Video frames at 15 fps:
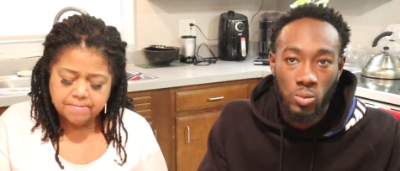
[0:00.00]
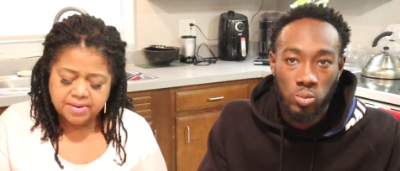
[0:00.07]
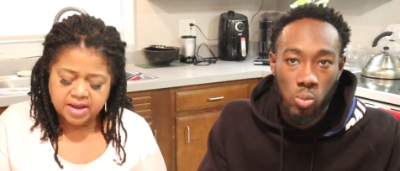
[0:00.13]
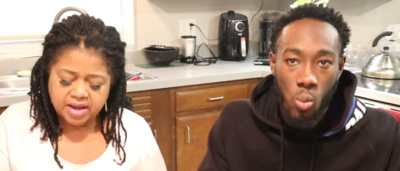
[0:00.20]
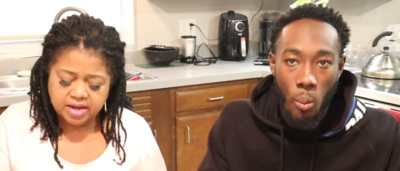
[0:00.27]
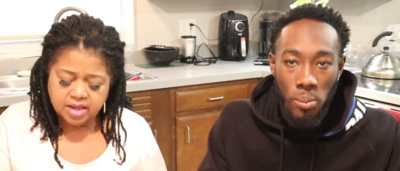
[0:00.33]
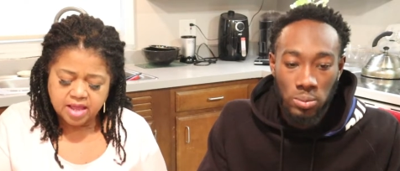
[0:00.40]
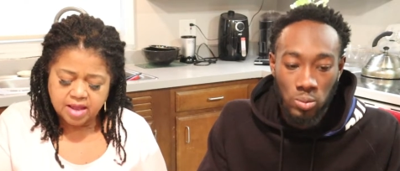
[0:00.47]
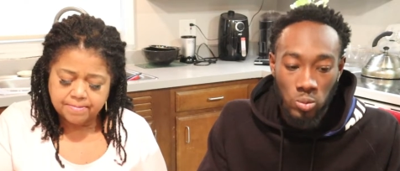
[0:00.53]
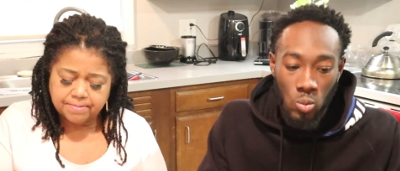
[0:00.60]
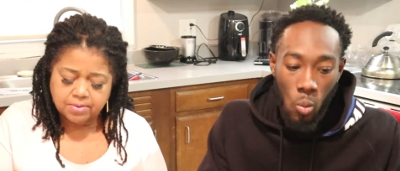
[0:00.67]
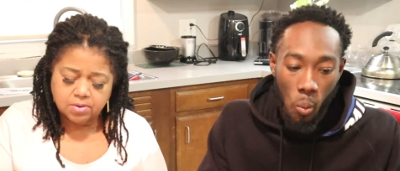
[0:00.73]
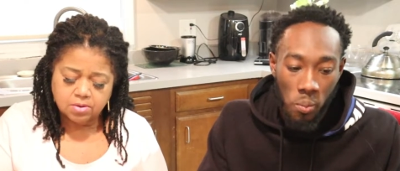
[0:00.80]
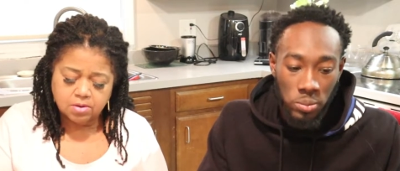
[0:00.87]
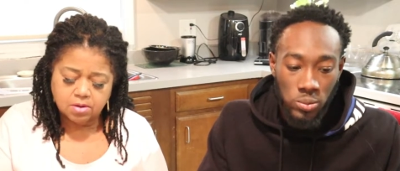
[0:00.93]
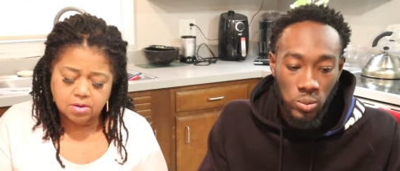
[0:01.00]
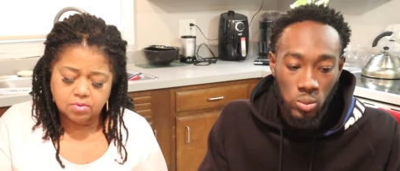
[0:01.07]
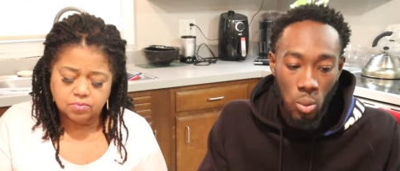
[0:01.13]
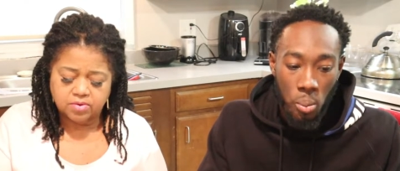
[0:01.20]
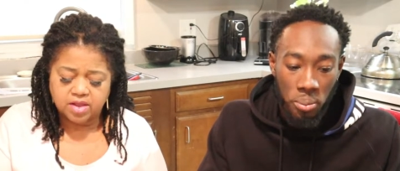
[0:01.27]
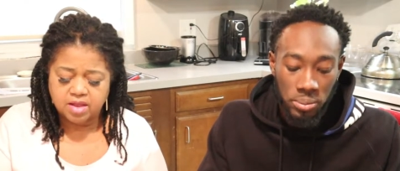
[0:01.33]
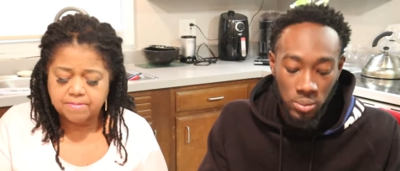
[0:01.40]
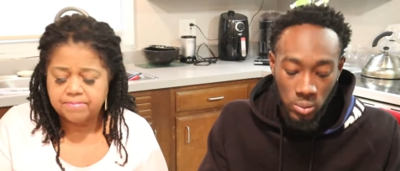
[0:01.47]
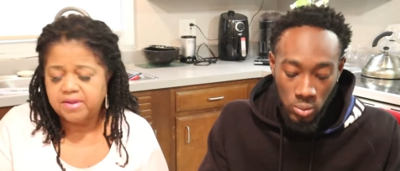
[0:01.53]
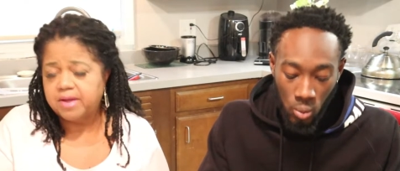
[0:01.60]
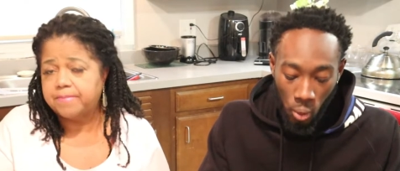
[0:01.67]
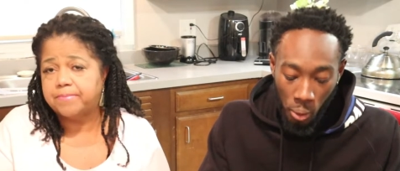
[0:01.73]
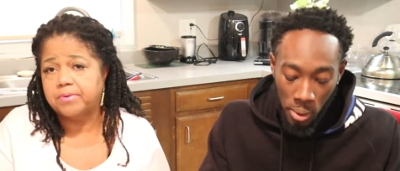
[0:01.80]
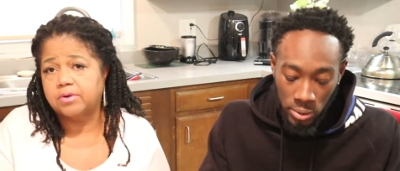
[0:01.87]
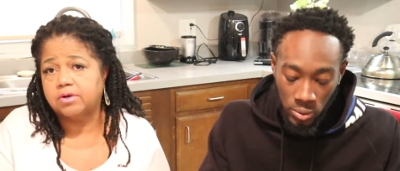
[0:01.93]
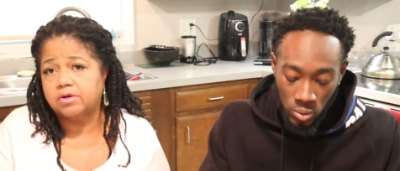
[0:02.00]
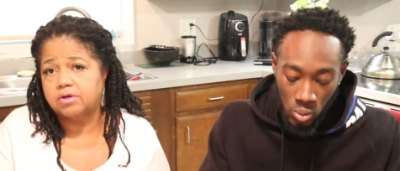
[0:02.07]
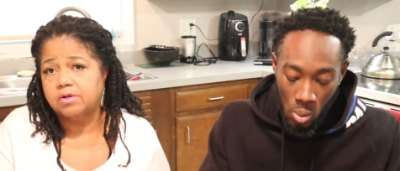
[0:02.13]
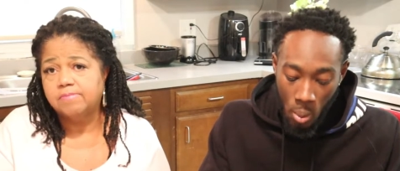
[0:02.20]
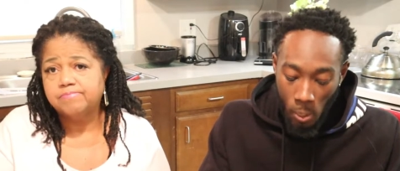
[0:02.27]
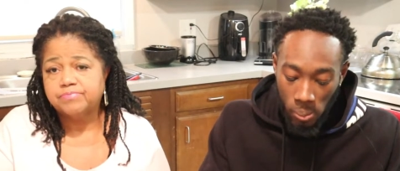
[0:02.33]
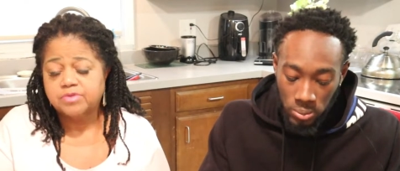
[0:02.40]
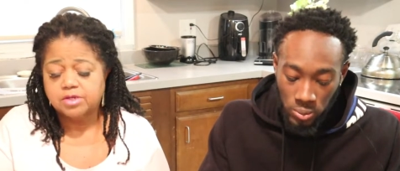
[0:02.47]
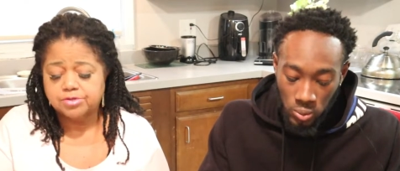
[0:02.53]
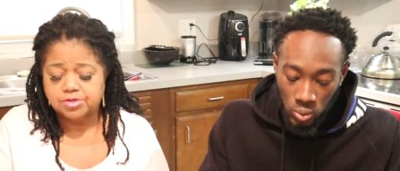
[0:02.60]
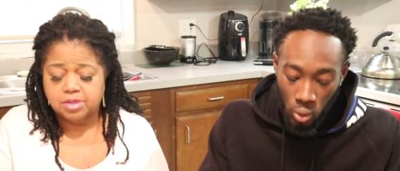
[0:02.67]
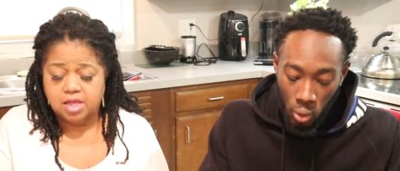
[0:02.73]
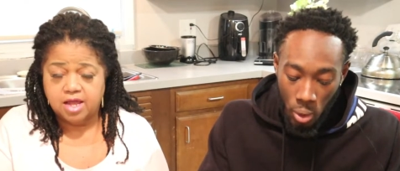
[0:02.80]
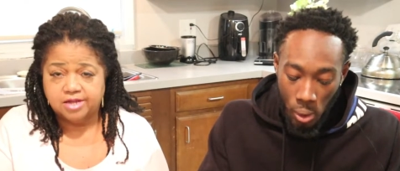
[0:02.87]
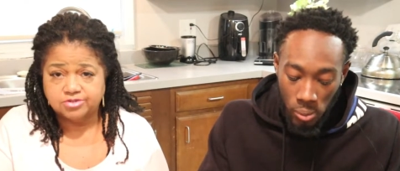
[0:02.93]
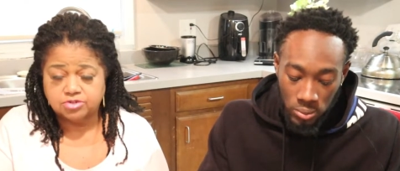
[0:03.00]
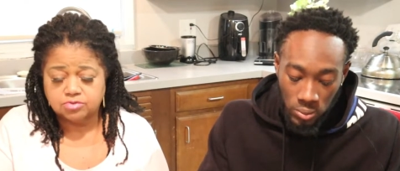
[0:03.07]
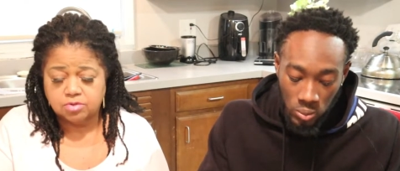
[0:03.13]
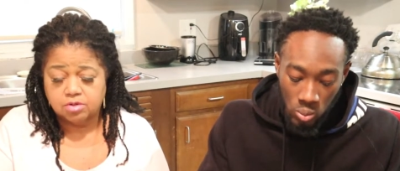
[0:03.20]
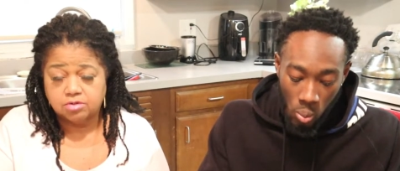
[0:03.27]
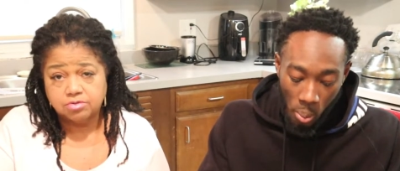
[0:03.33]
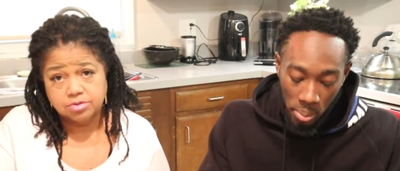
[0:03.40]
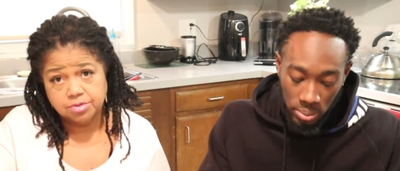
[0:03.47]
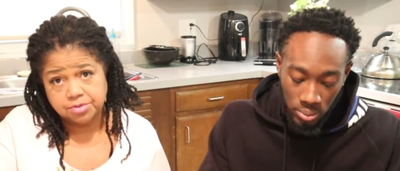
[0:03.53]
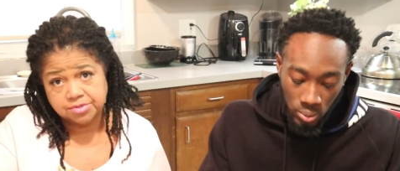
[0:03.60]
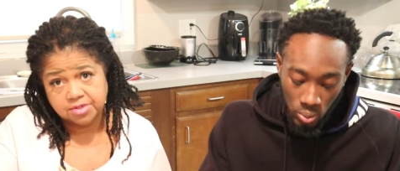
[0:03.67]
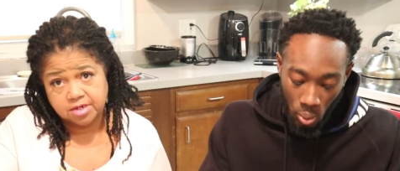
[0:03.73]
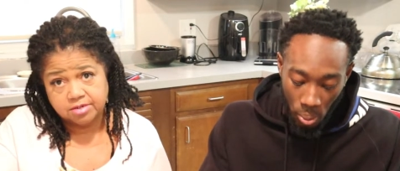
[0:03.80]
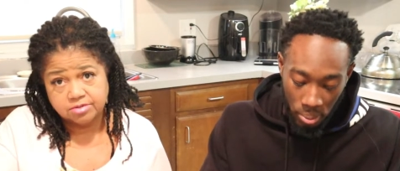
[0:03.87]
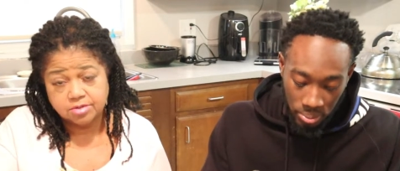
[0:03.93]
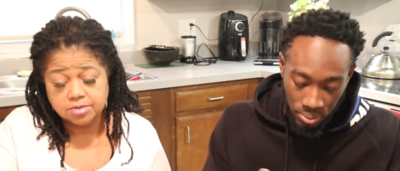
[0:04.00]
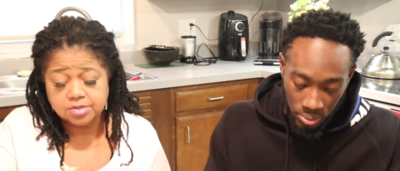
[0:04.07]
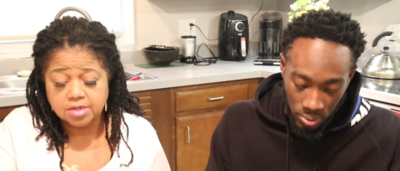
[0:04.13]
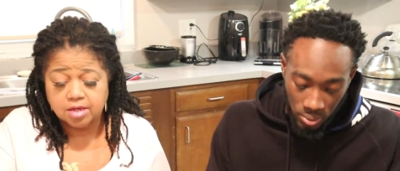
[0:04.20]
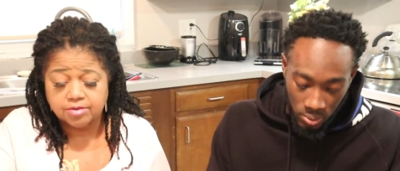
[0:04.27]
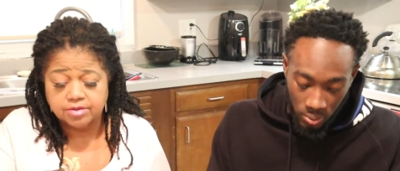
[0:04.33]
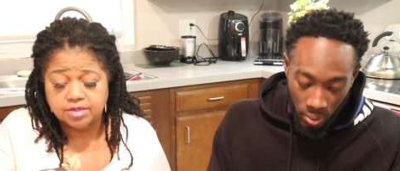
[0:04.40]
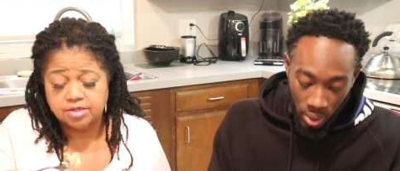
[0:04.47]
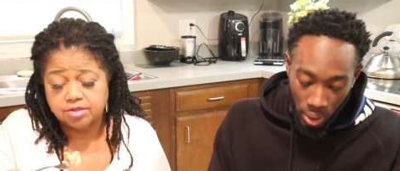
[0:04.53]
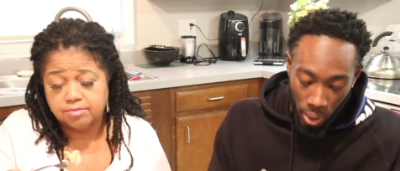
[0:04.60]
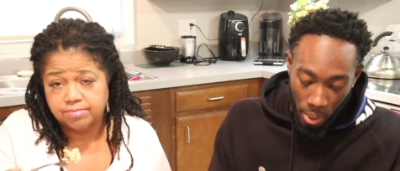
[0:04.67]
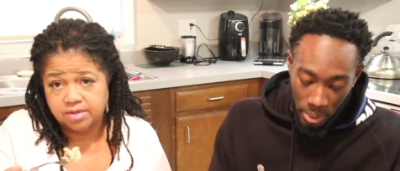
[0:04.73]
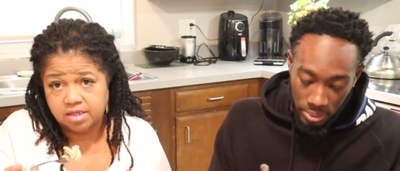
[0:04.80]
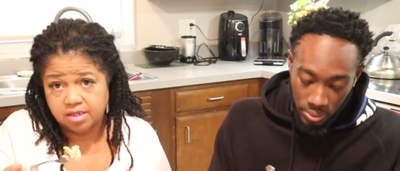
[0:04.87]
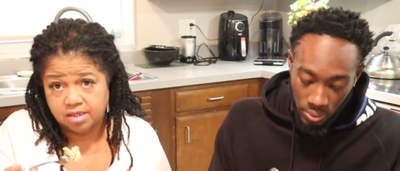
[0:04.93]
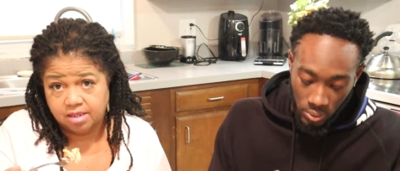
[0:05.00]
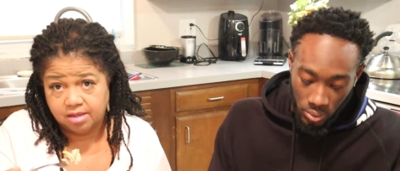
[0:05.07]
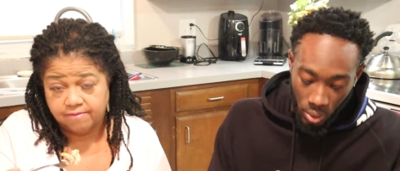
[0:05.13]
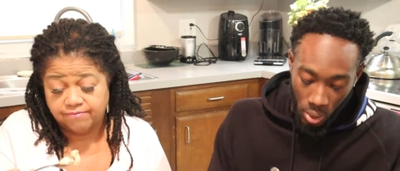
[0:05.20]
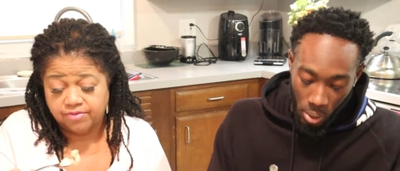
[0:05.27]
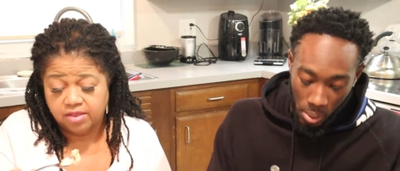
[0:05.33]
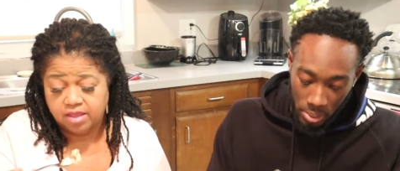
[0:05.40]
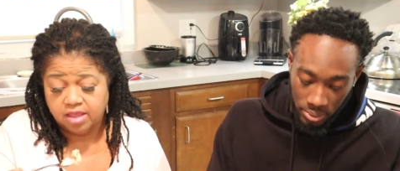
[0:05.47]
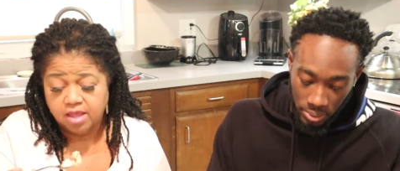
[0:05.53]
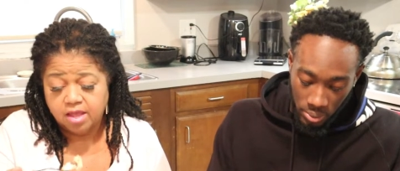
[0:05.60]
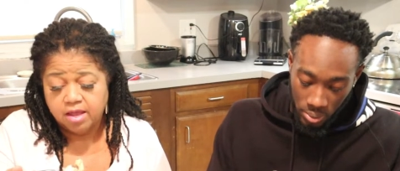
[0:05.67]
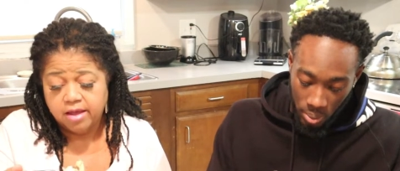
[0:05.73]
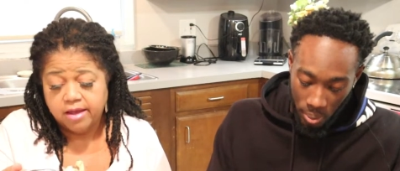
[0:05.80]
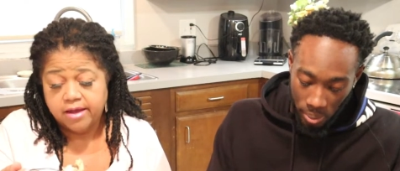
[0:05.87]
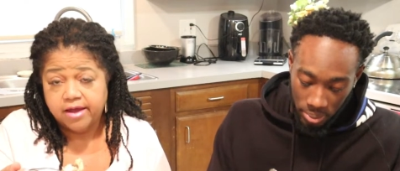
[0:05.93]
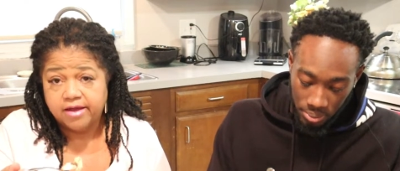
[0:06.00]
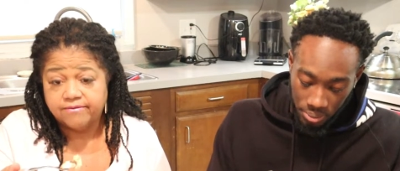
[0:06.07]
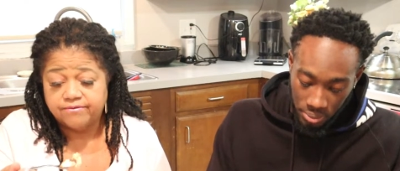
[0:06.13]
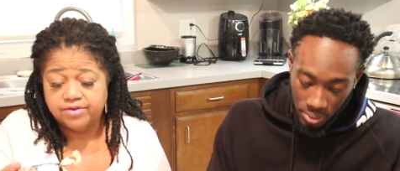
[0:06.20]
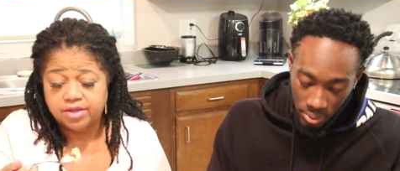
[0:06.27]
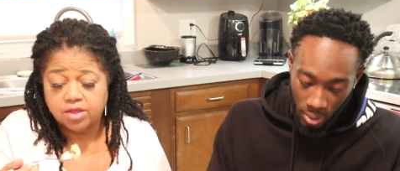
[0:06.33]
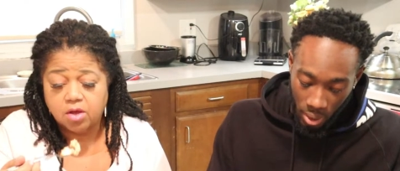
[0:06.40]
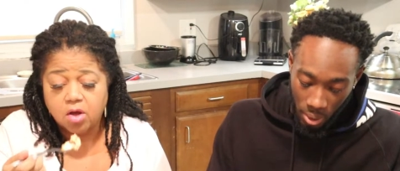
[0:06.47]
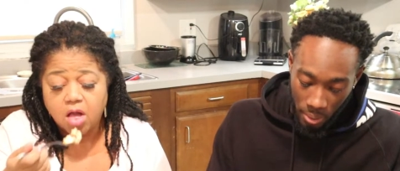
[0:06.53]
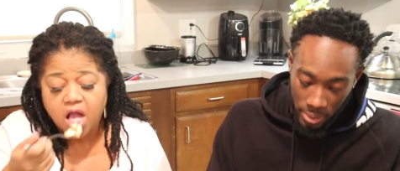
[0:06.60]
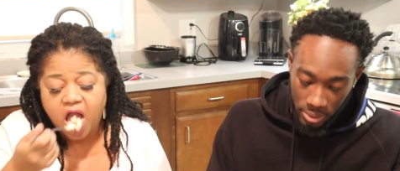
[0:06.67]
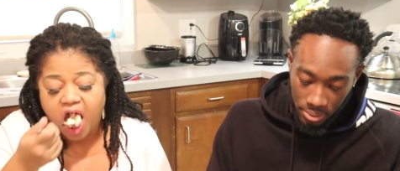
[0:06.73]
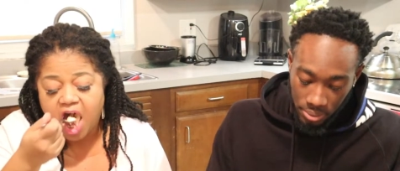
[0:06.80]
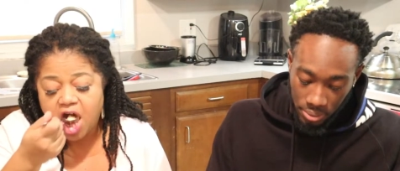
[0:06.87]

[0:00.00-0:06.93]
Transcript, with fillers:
Speaker 1: pineapple, red pepper, cilantro. You saw, you saw it in the beginning of the um, video.